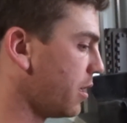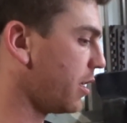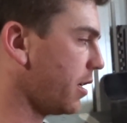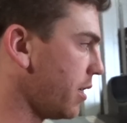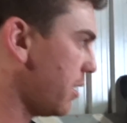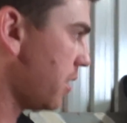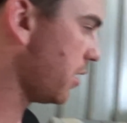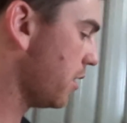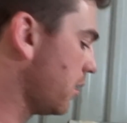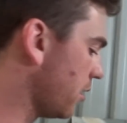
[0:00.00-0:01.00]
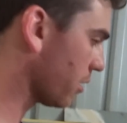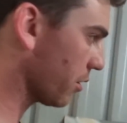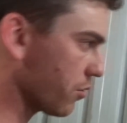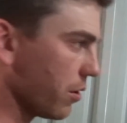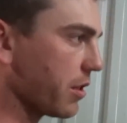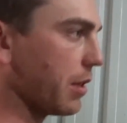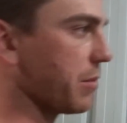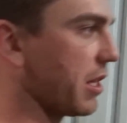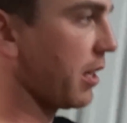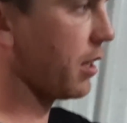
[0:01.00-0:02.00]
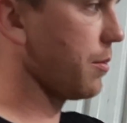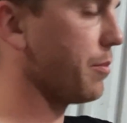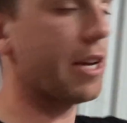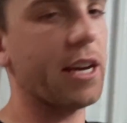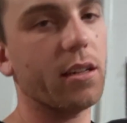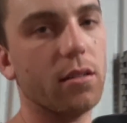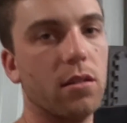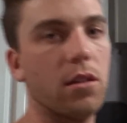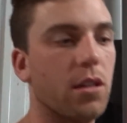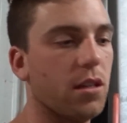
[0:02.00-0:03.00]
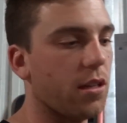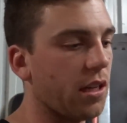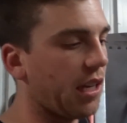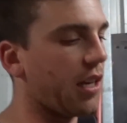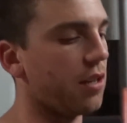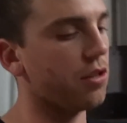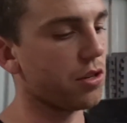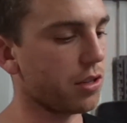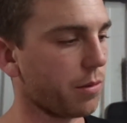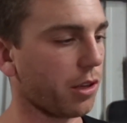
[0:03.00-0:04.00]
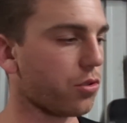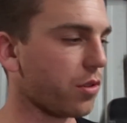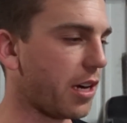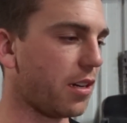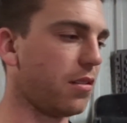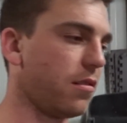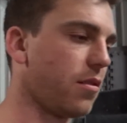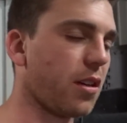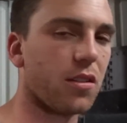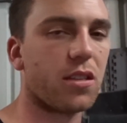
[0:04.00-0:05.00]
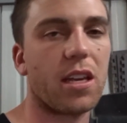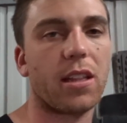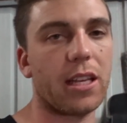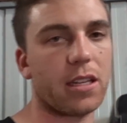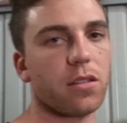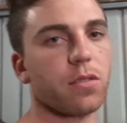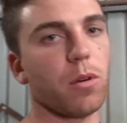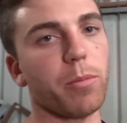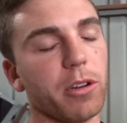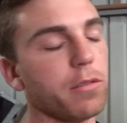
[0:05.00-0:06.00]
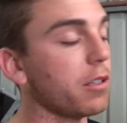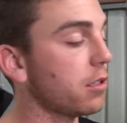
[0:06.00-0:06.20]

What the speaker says: I've got the dry sump tank in the back, and usually when I drain it, it's like a 10 litre swap over,